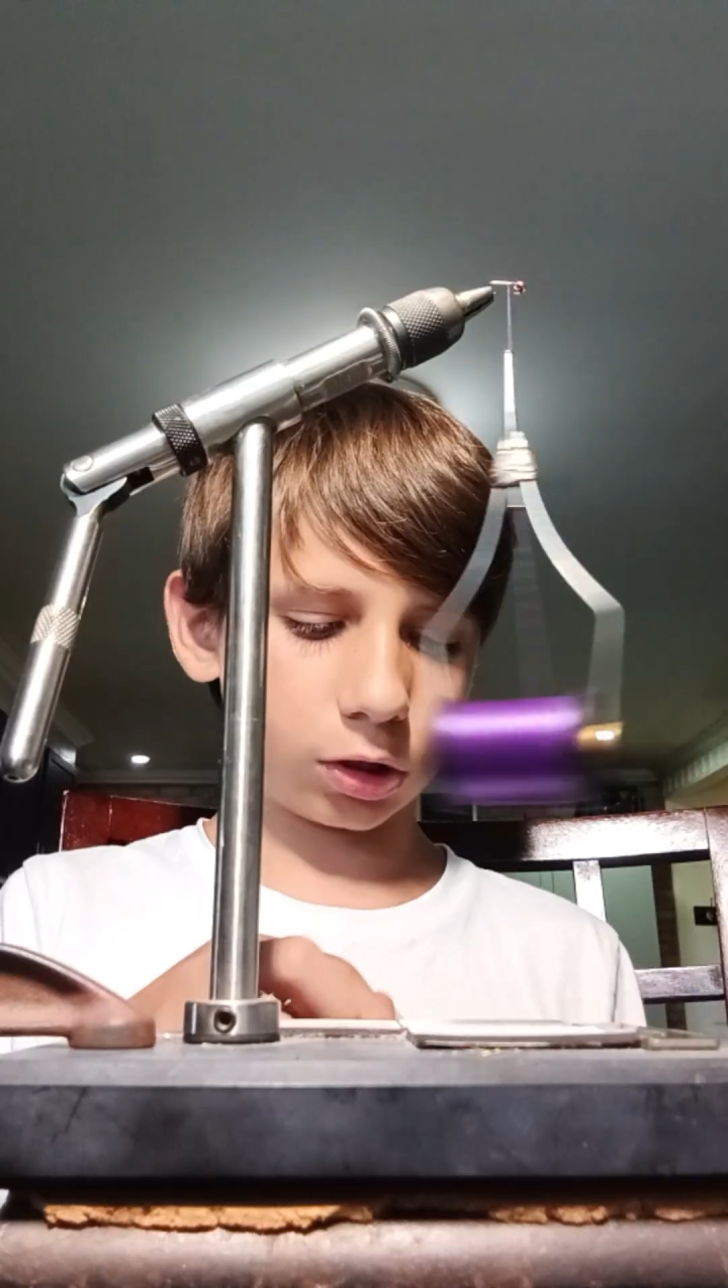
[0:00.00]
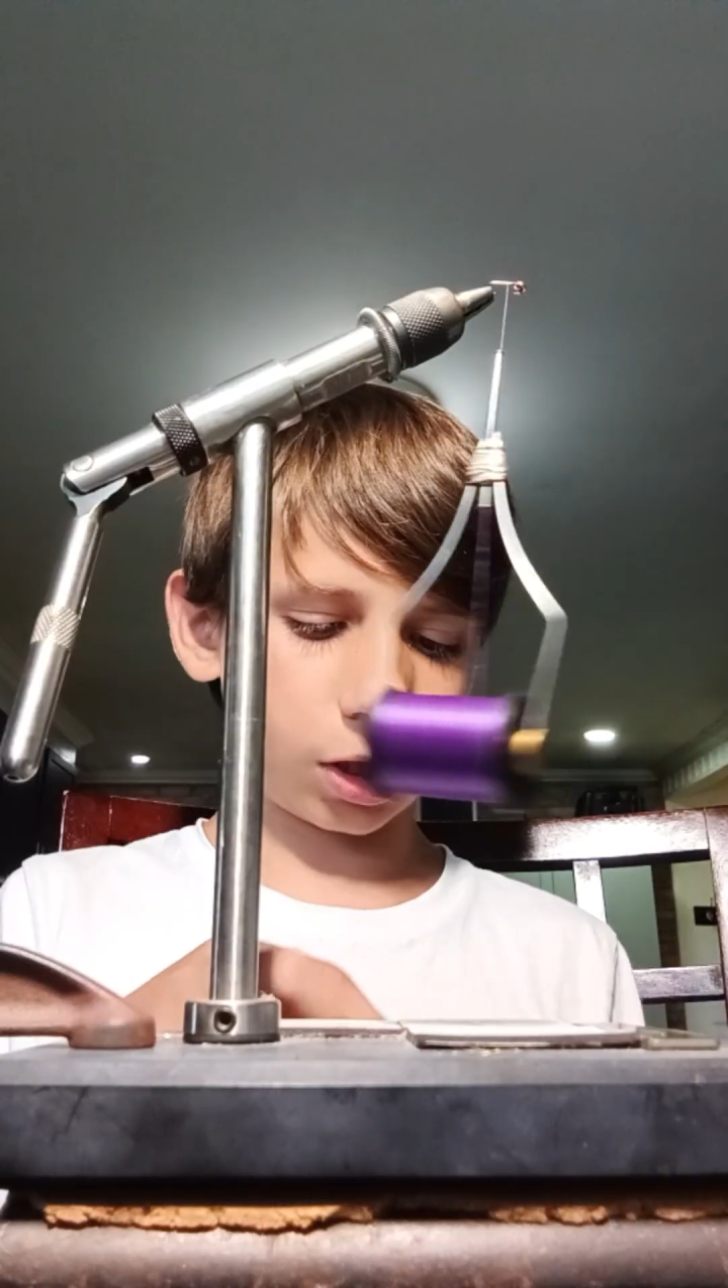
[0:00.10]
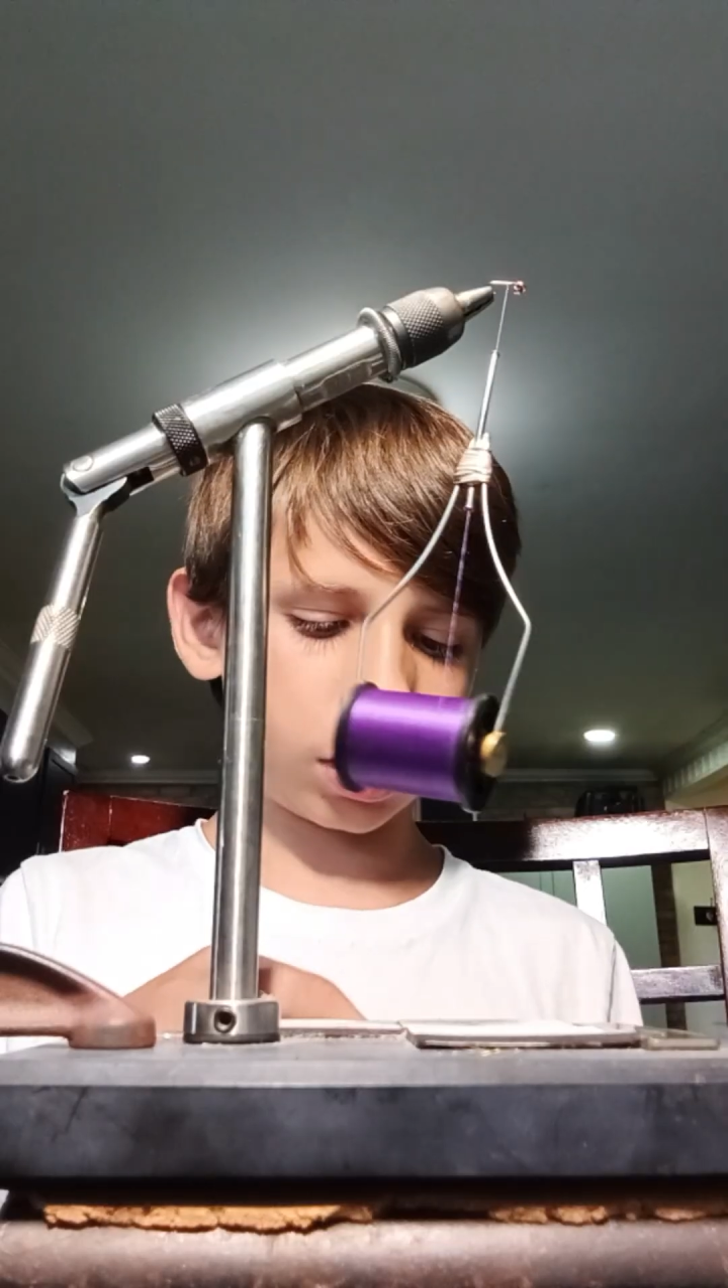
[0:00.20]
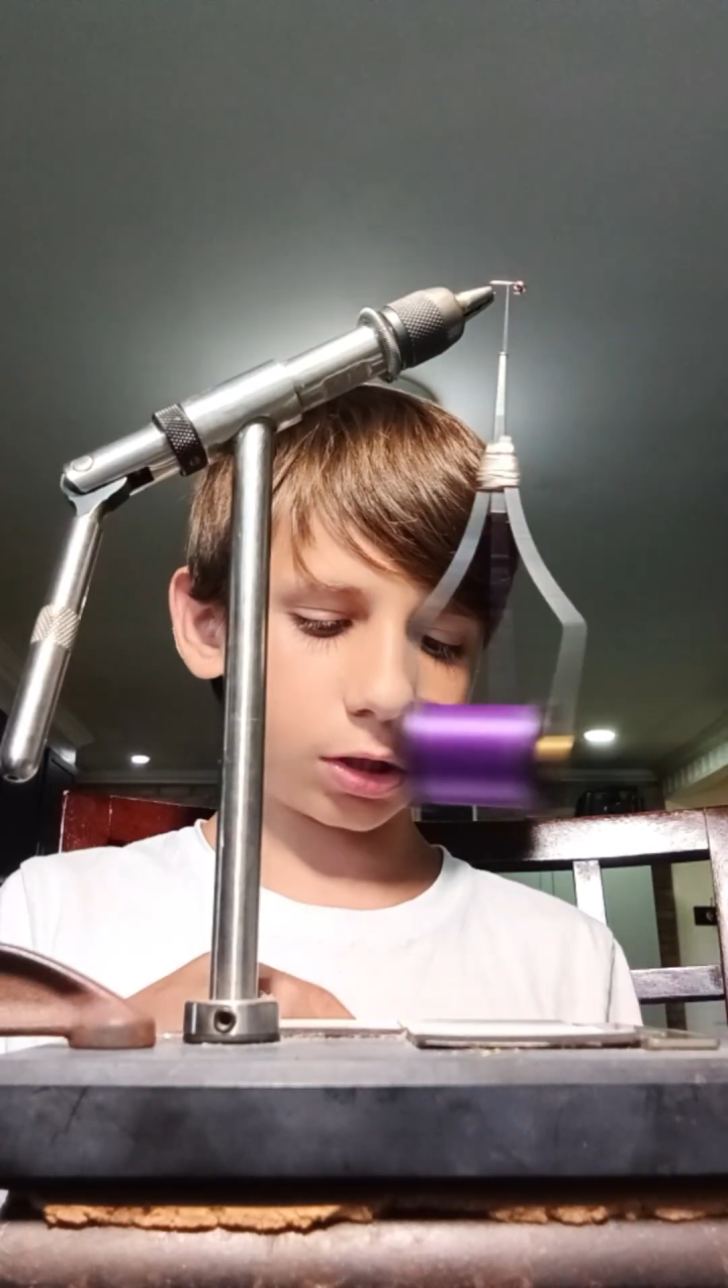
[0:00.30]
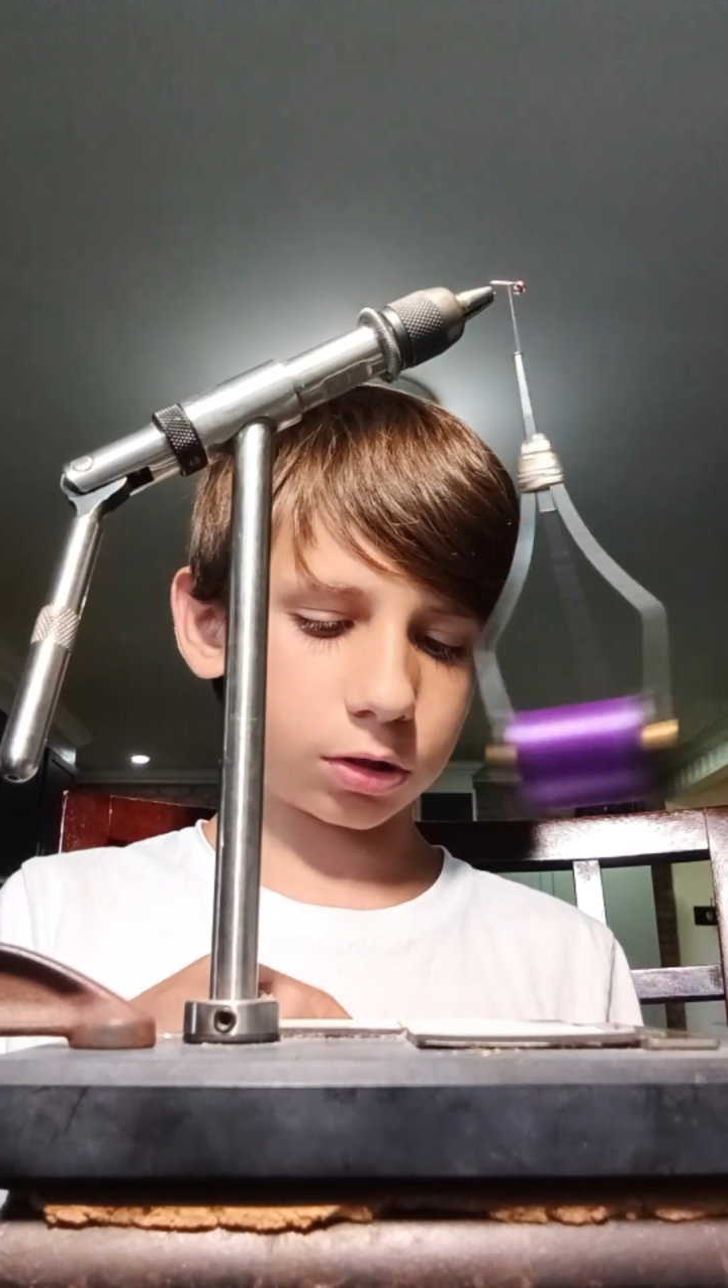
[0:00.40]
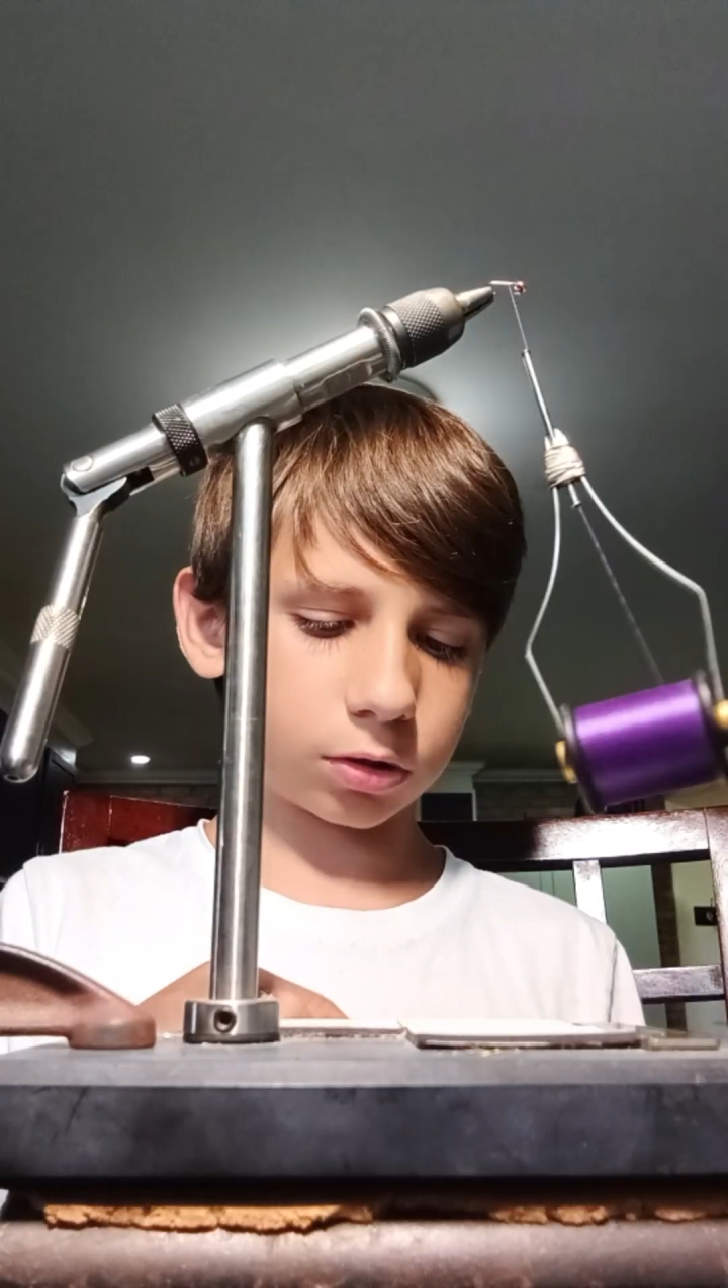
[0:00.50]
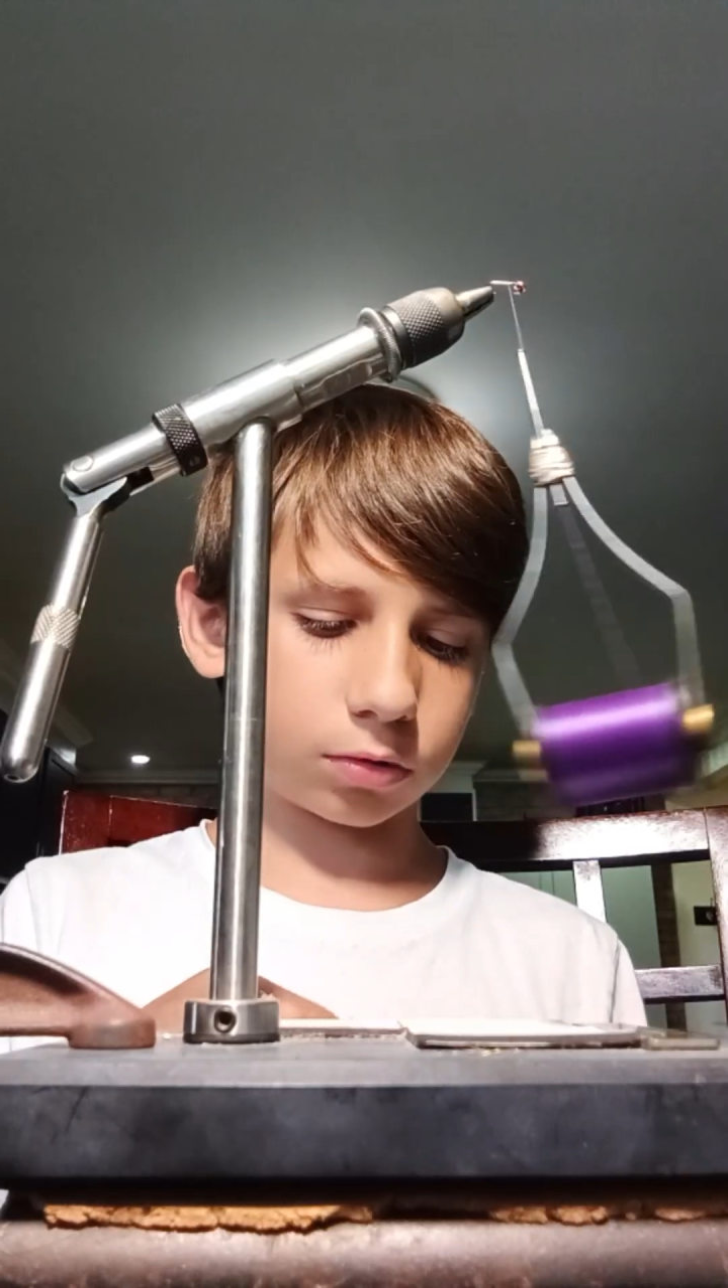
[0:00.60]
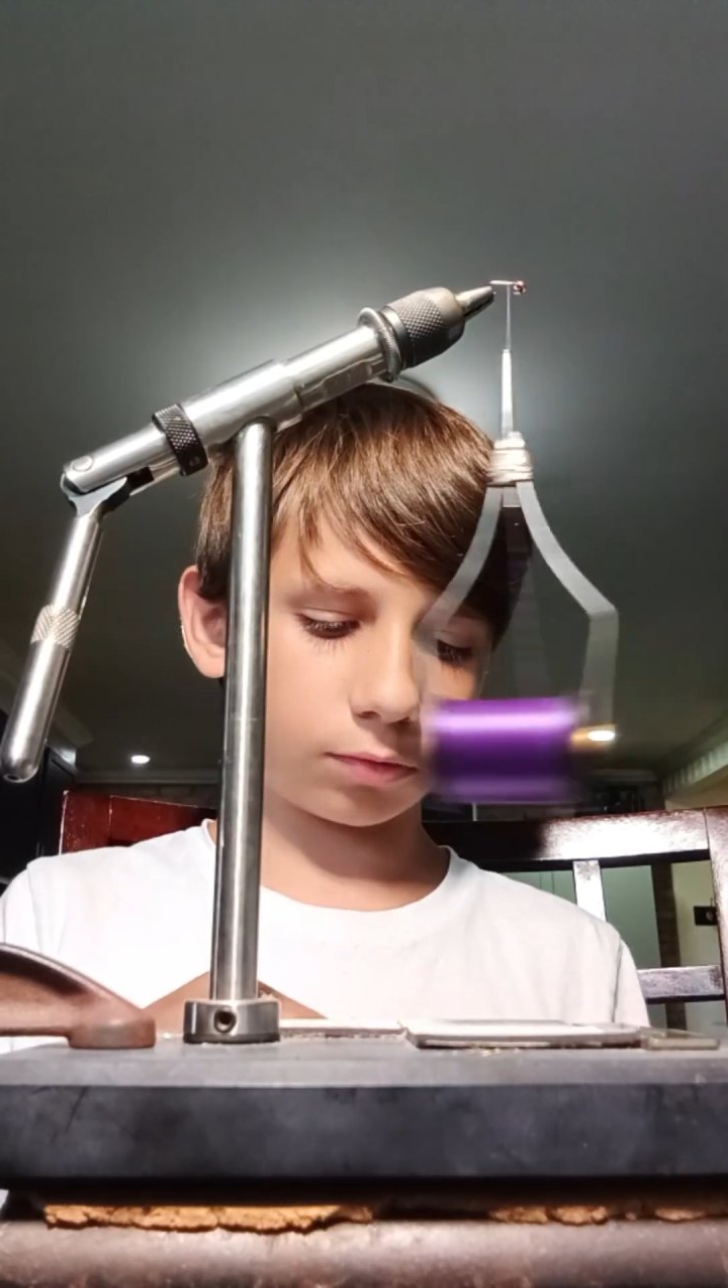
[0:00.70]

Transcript: liked,